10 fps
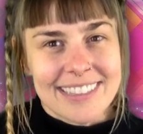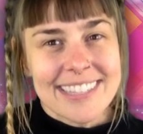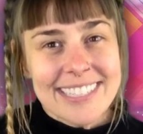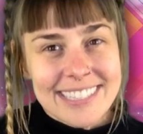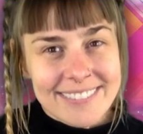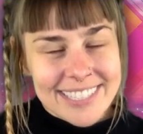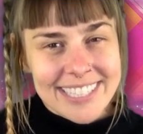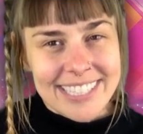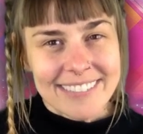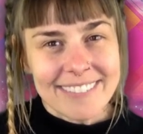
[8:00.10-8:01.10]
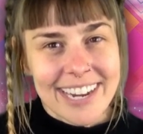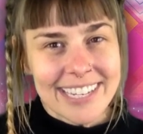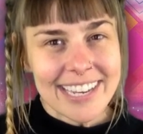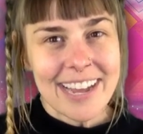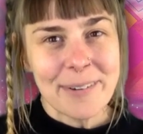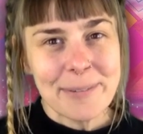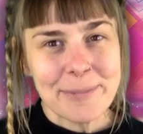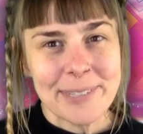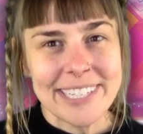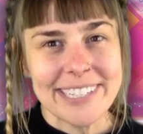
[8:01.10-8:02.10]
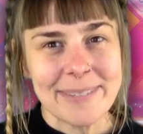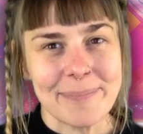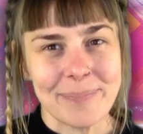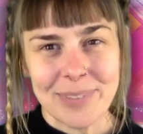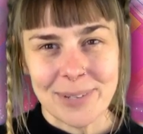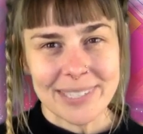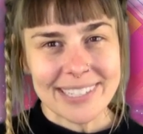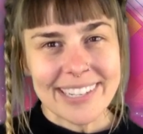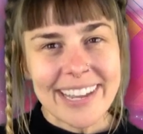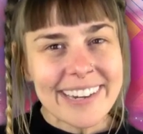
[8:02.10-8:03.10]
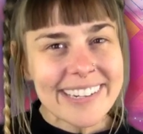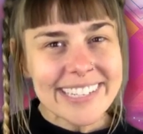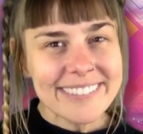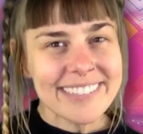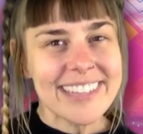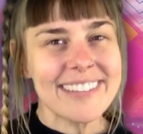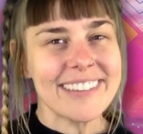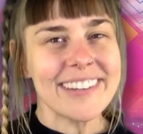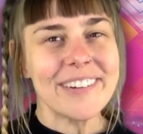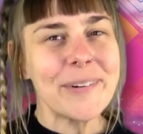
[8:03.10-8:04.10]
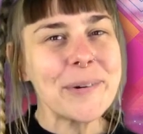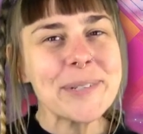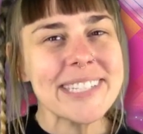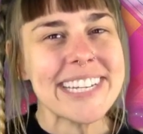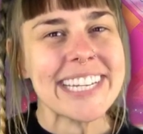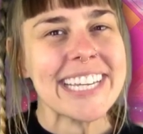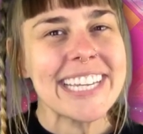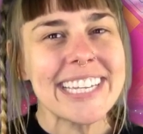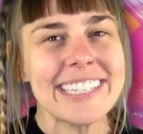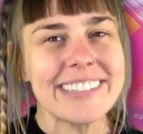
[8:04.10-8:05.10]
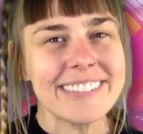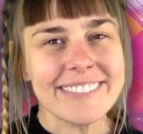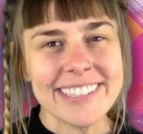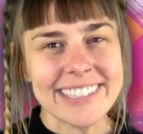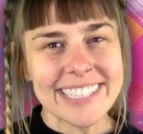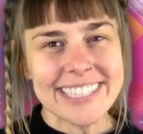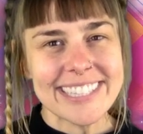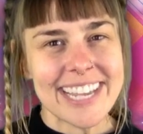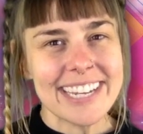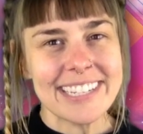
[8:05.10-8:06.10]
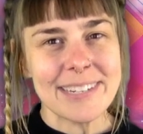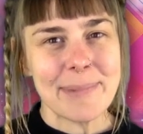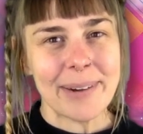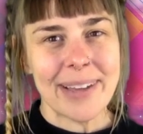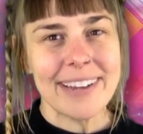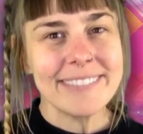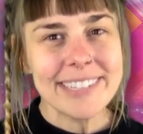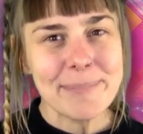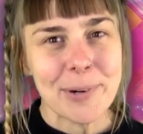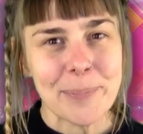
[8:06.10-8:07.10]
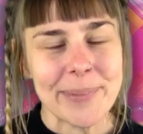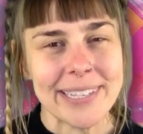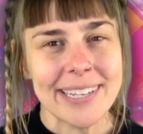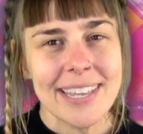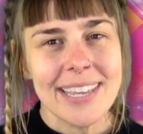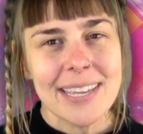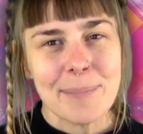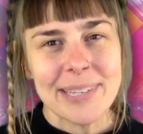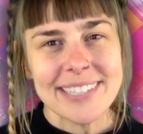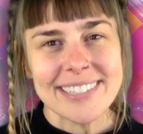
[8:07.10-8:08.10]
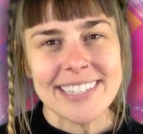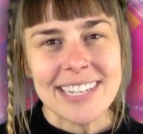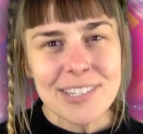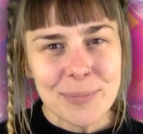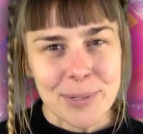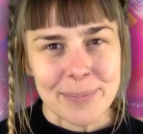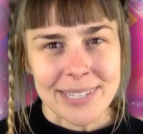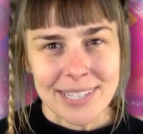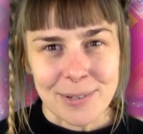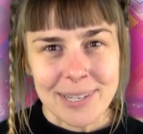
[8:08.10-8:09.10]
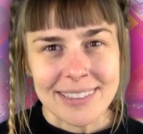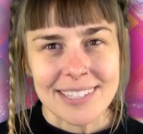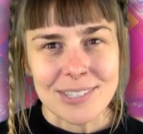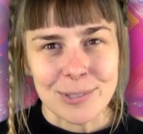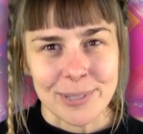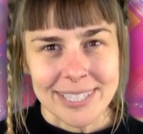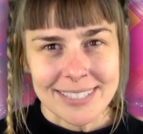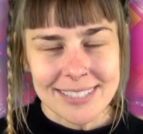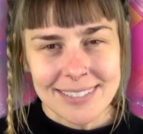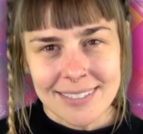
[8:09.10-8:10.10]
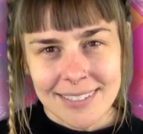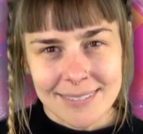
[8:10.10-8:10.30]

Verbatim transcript: This feeling right now of freedom, you can carry it with you the whole day. You can feel excited about every moment because in each moment you get the choice.